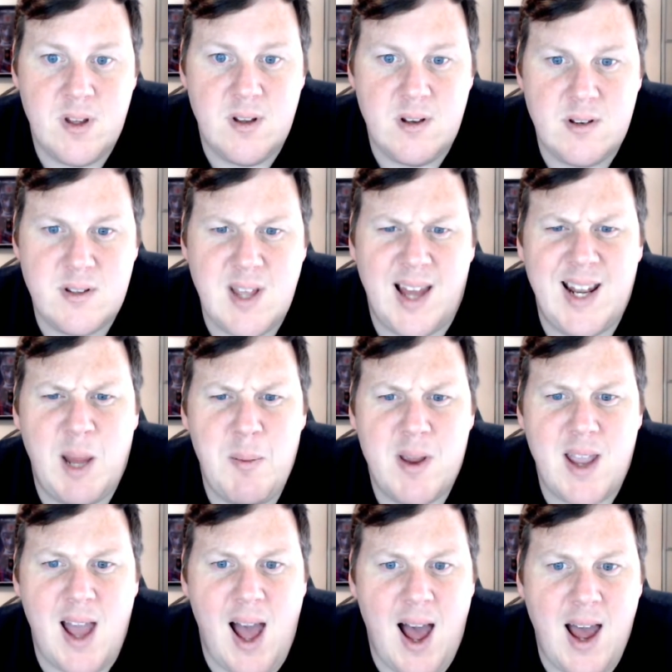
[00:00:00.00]

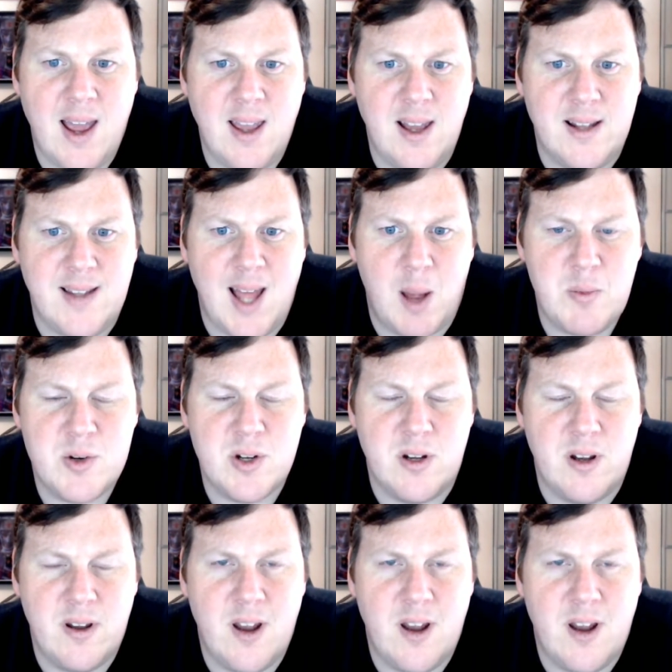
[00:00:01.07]
Dynamic eye adaptation.